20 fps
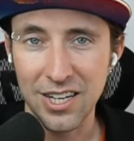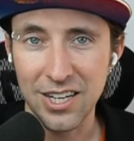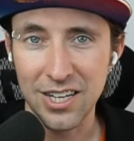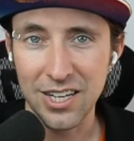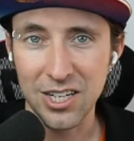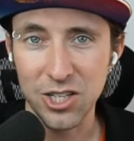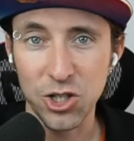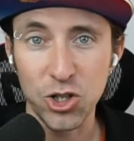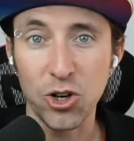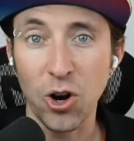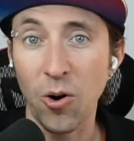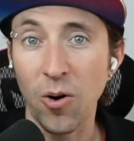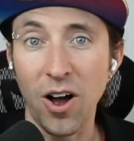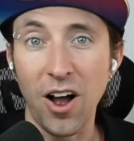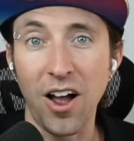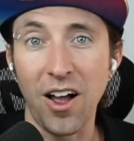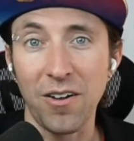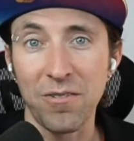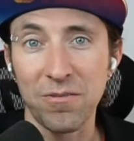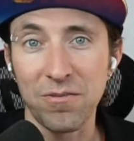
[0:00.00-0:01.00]
show
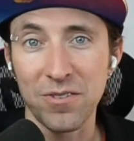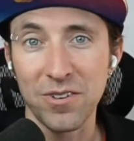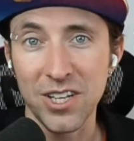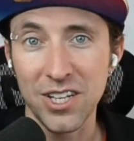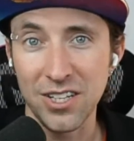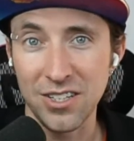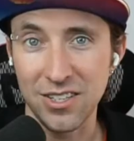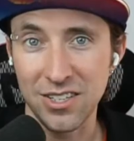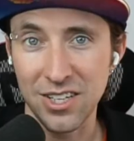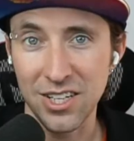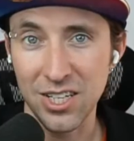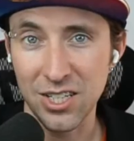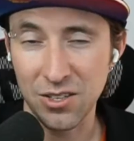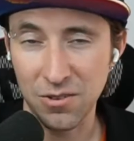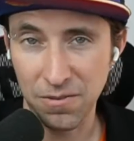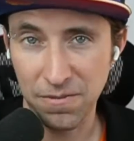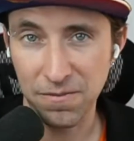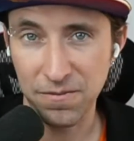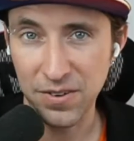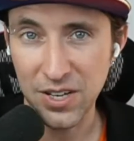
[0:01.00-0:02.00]
off its
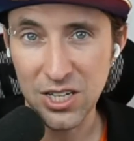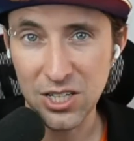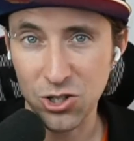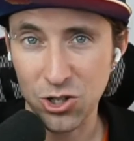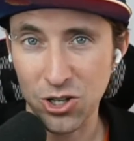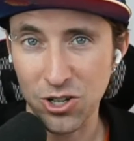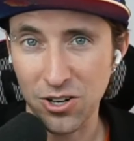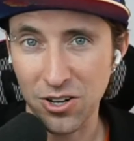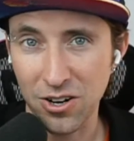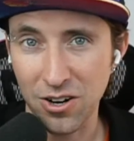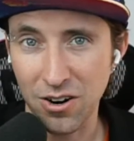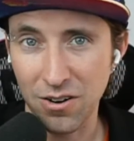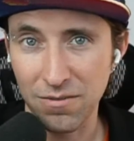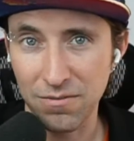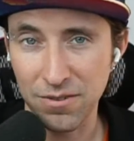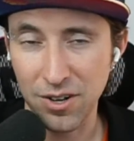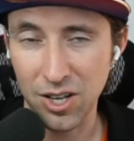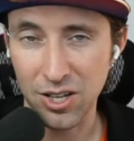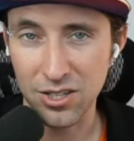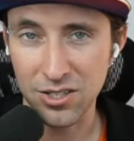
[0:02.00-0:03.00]
feature of
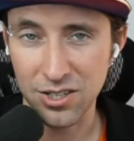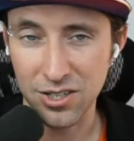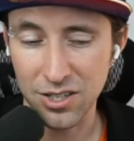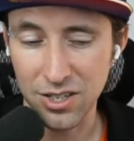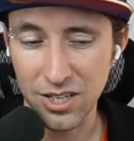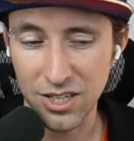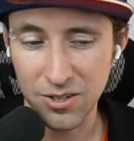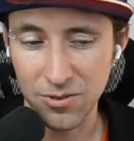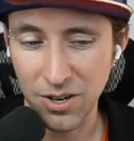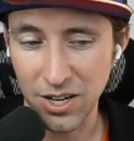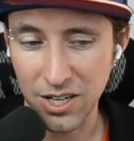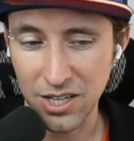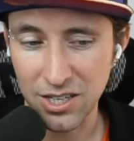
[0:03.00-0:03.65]
volatility, right?